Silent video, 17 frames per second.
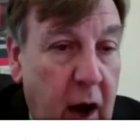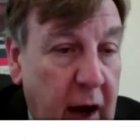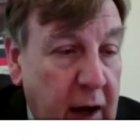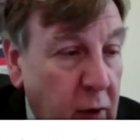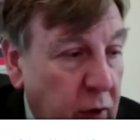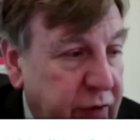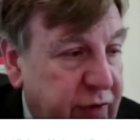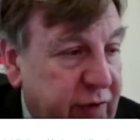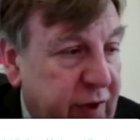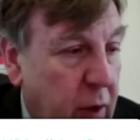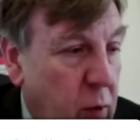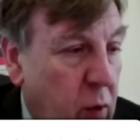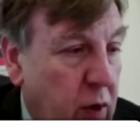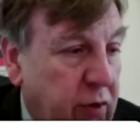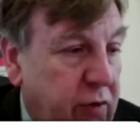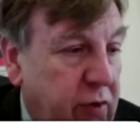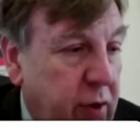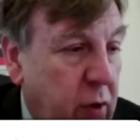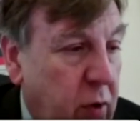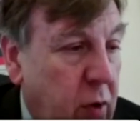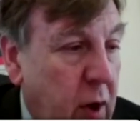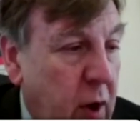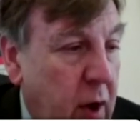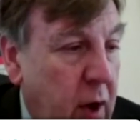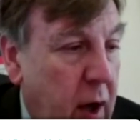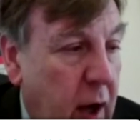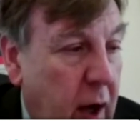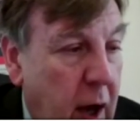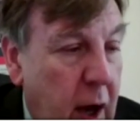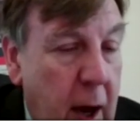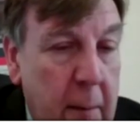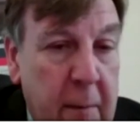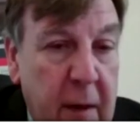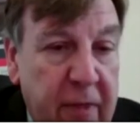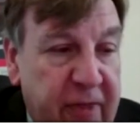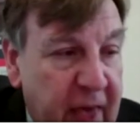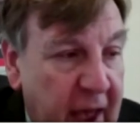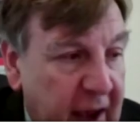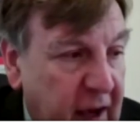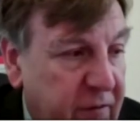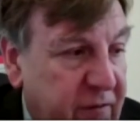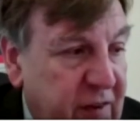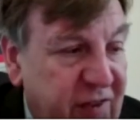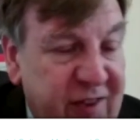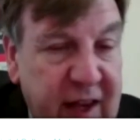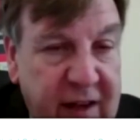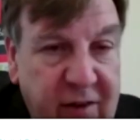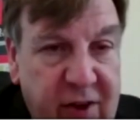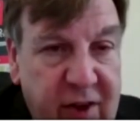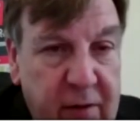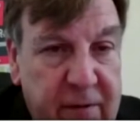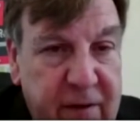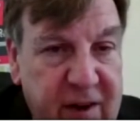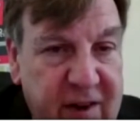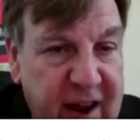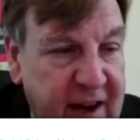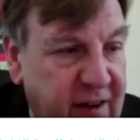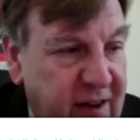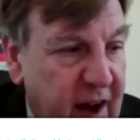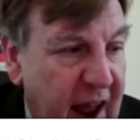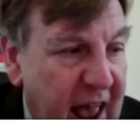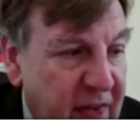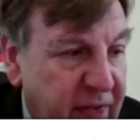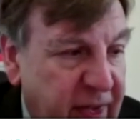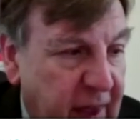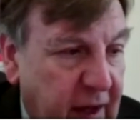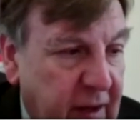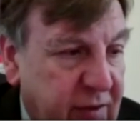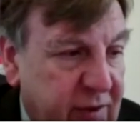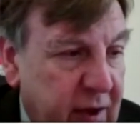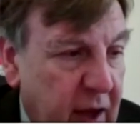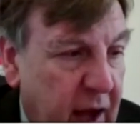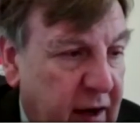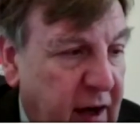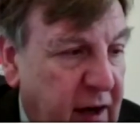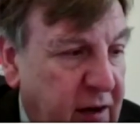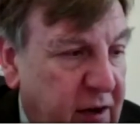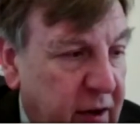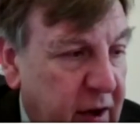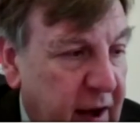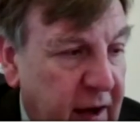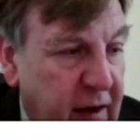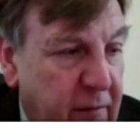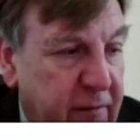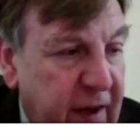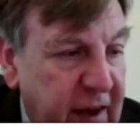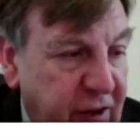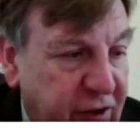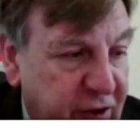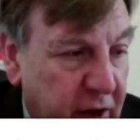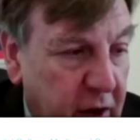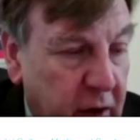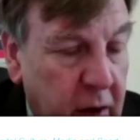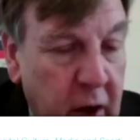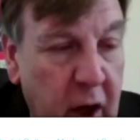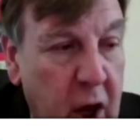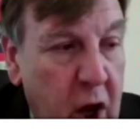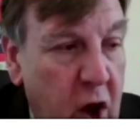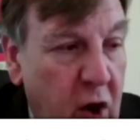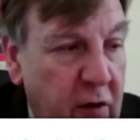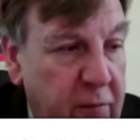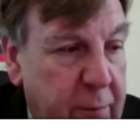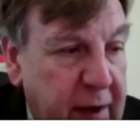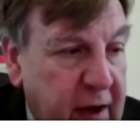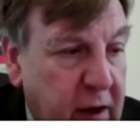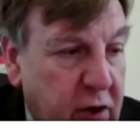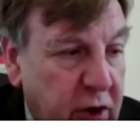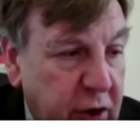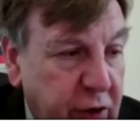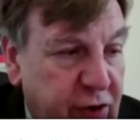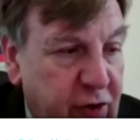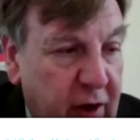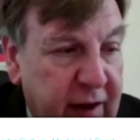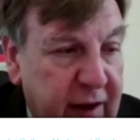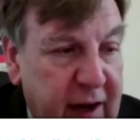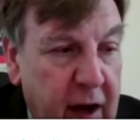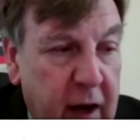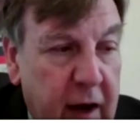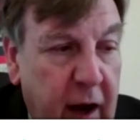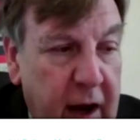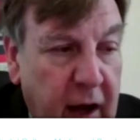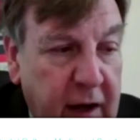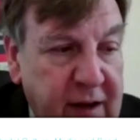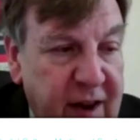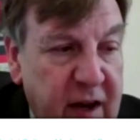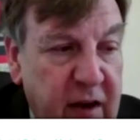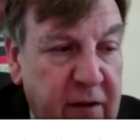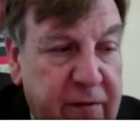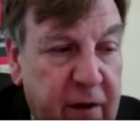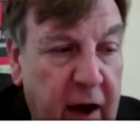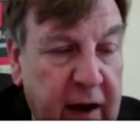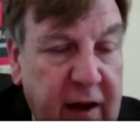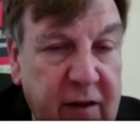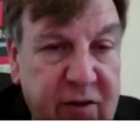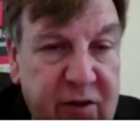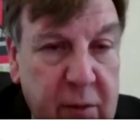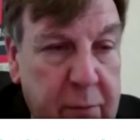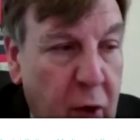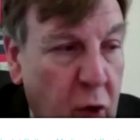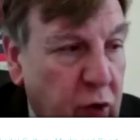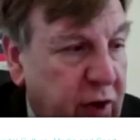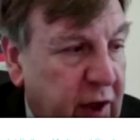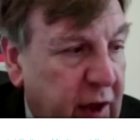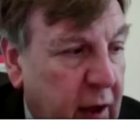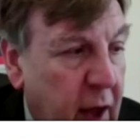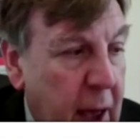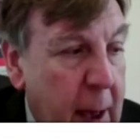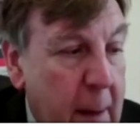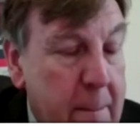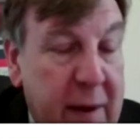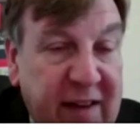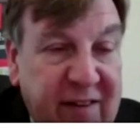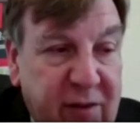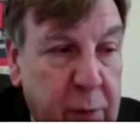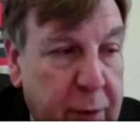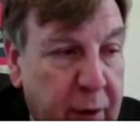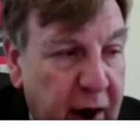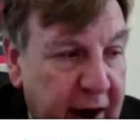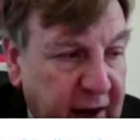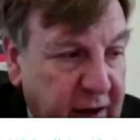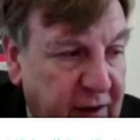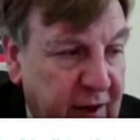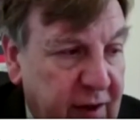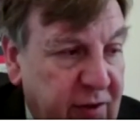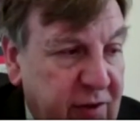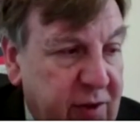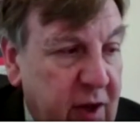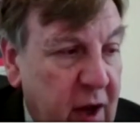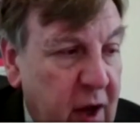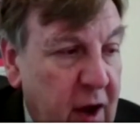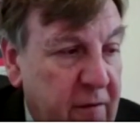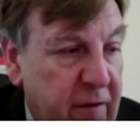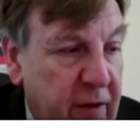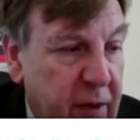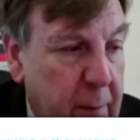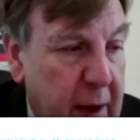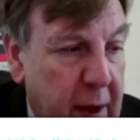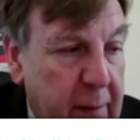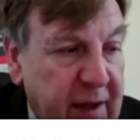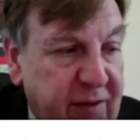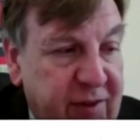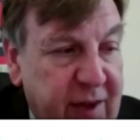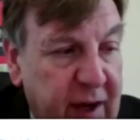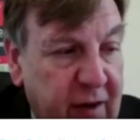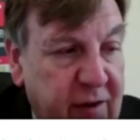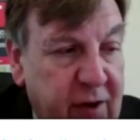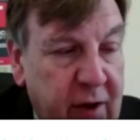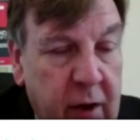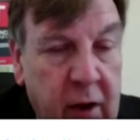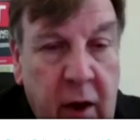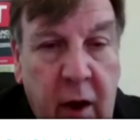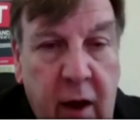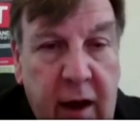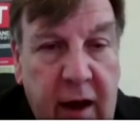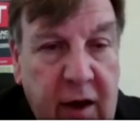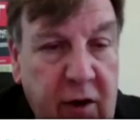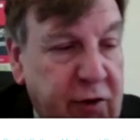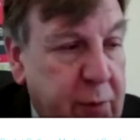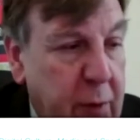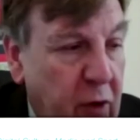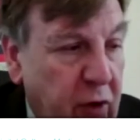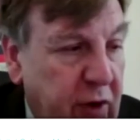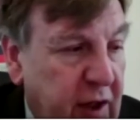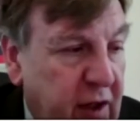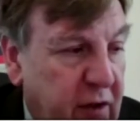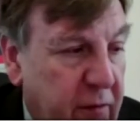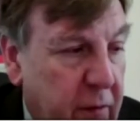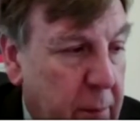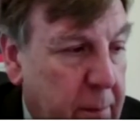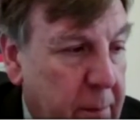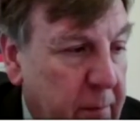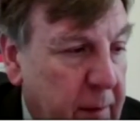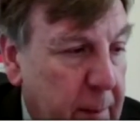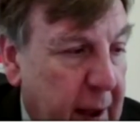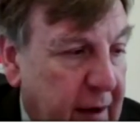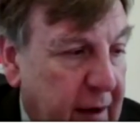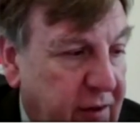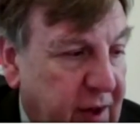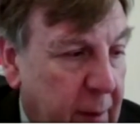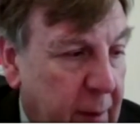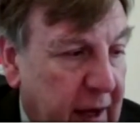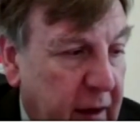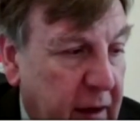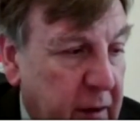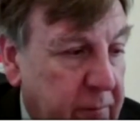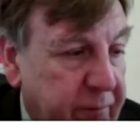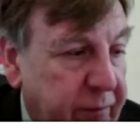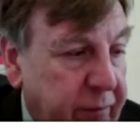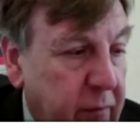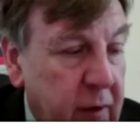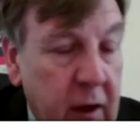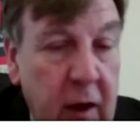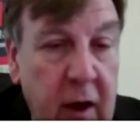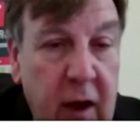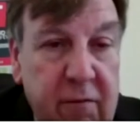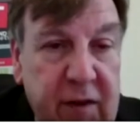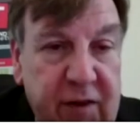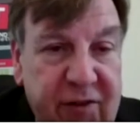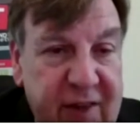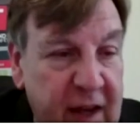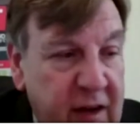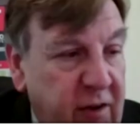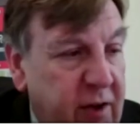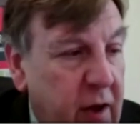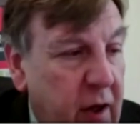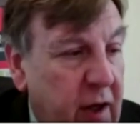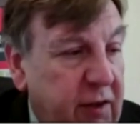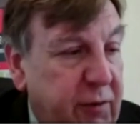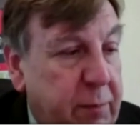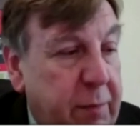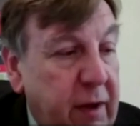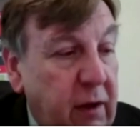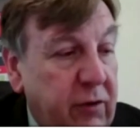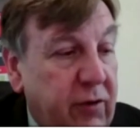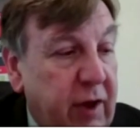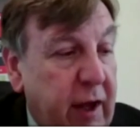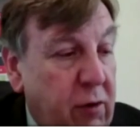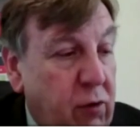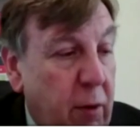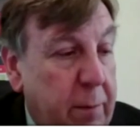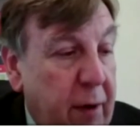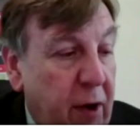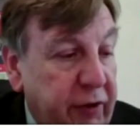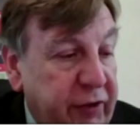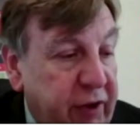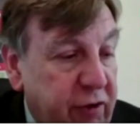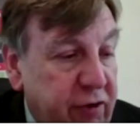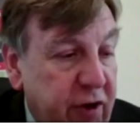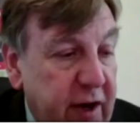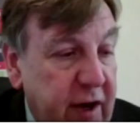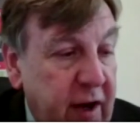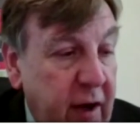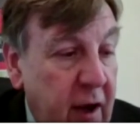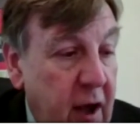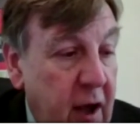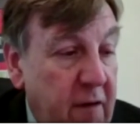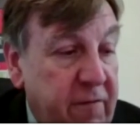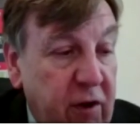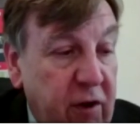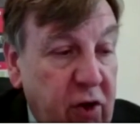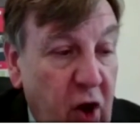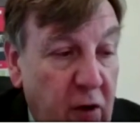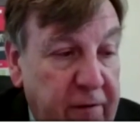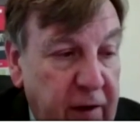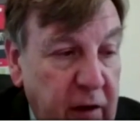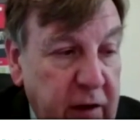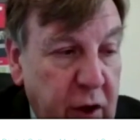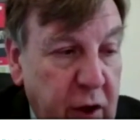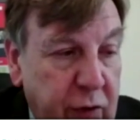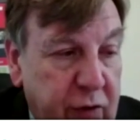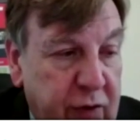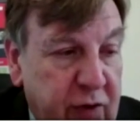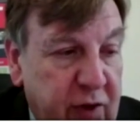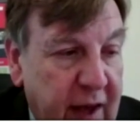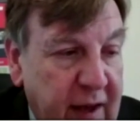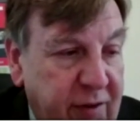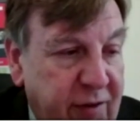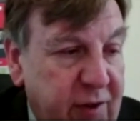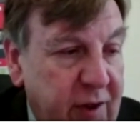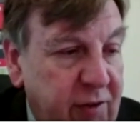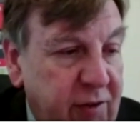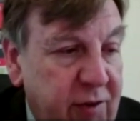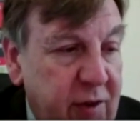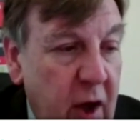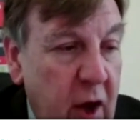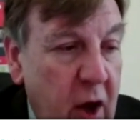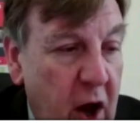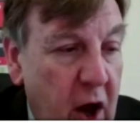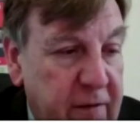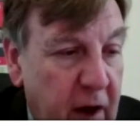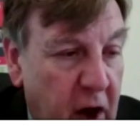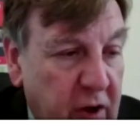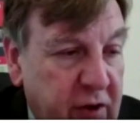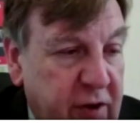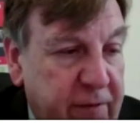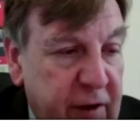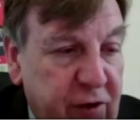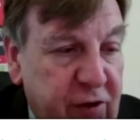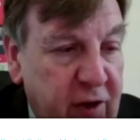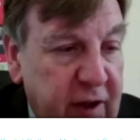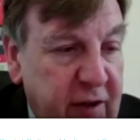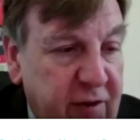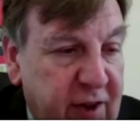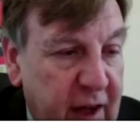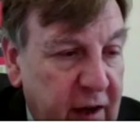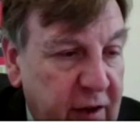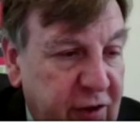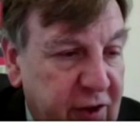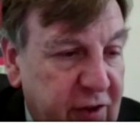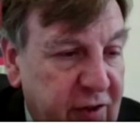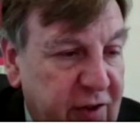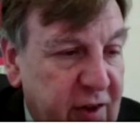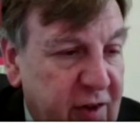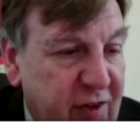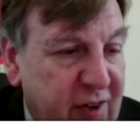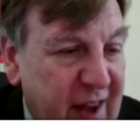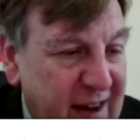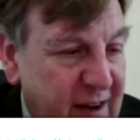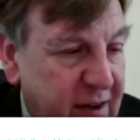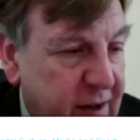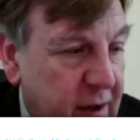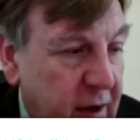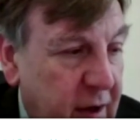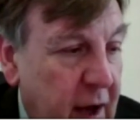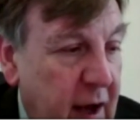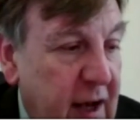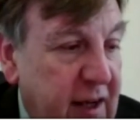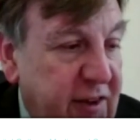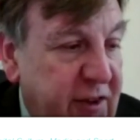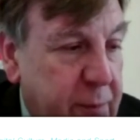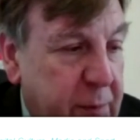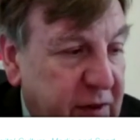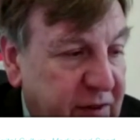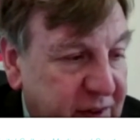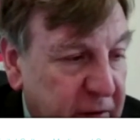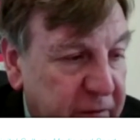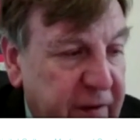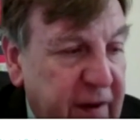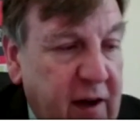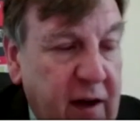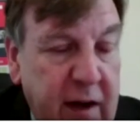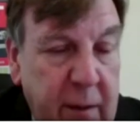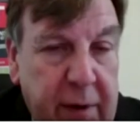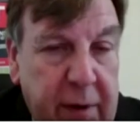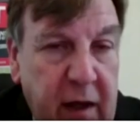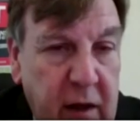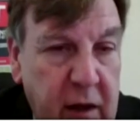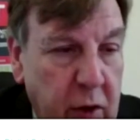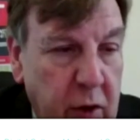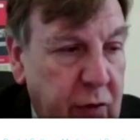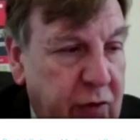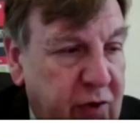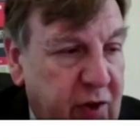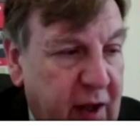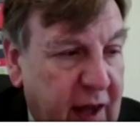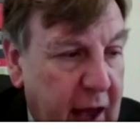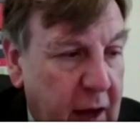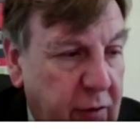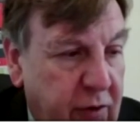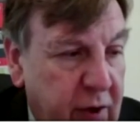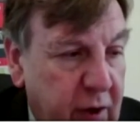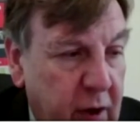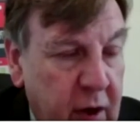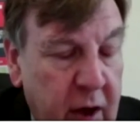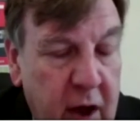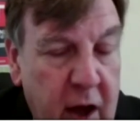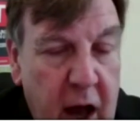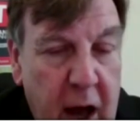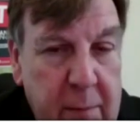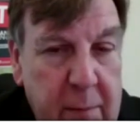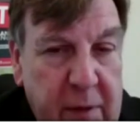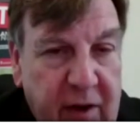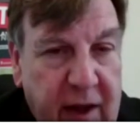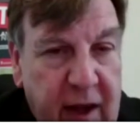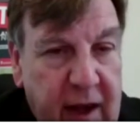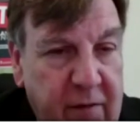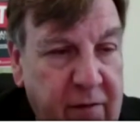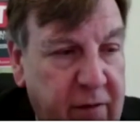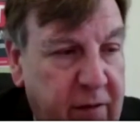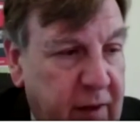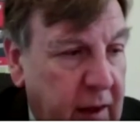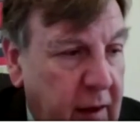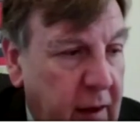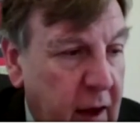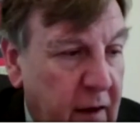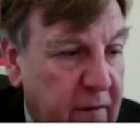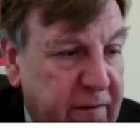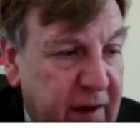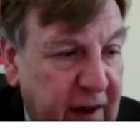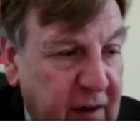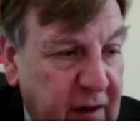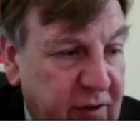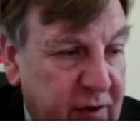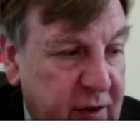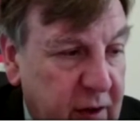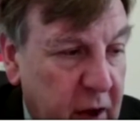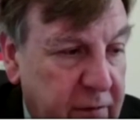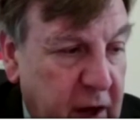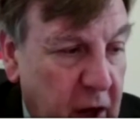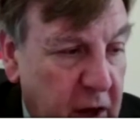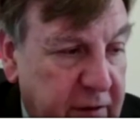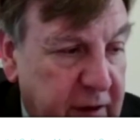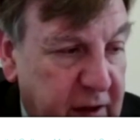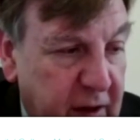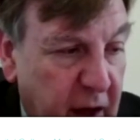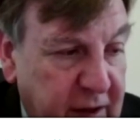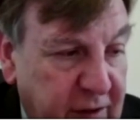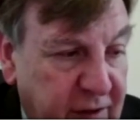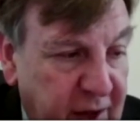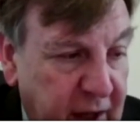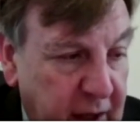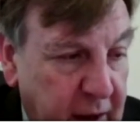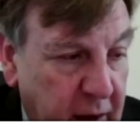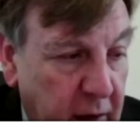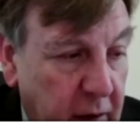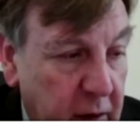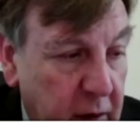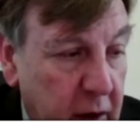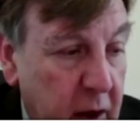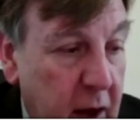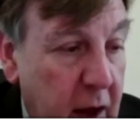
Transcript: I also want to um, thank the Centre for Data Ethics and Innovation, who have been crucial in uh, identifying and supporting best practice for the public sector in responding to the pandemic. The Centre has built a repository for novel use cases of artificial intelligence and data specifically being used to counter and mitigate the effects of COVID 19.